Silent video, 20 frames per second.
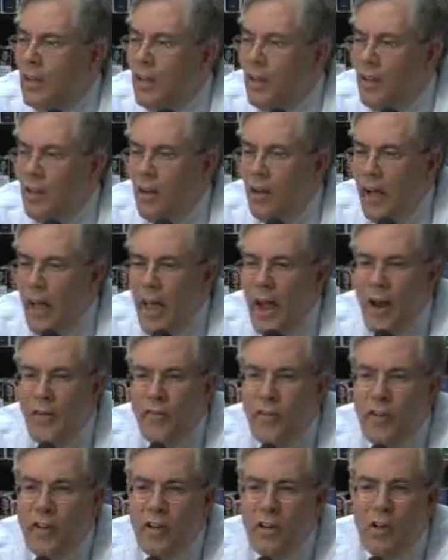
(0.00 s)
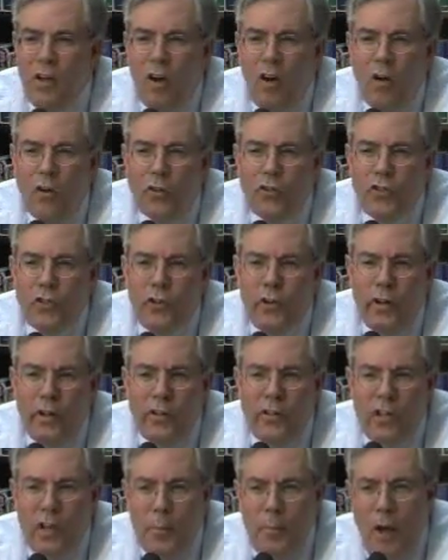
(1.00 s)
African culture
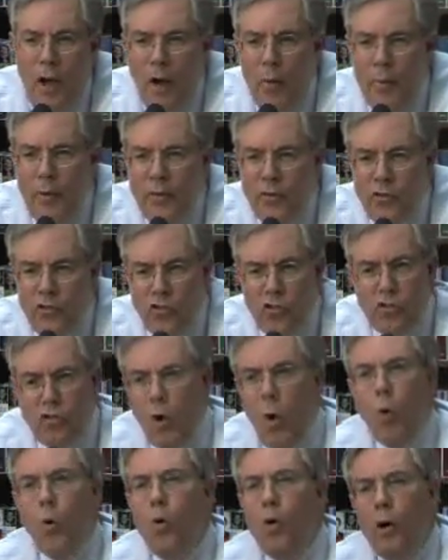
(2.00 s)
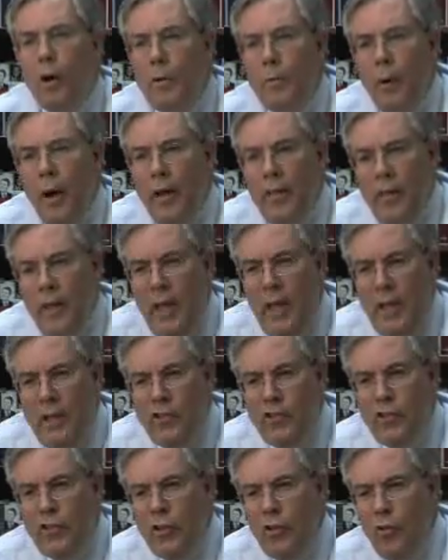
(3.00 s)
had somehow been stolen by the
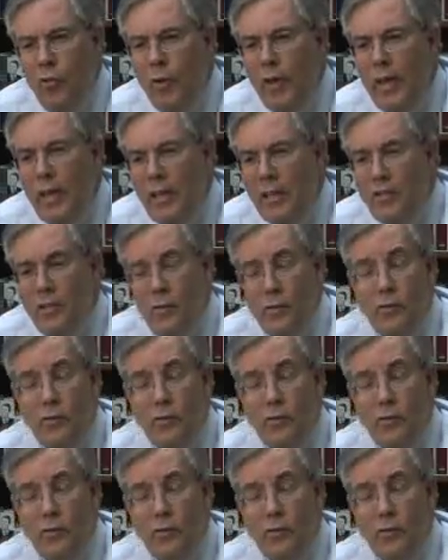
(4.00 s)
ancient Greeks.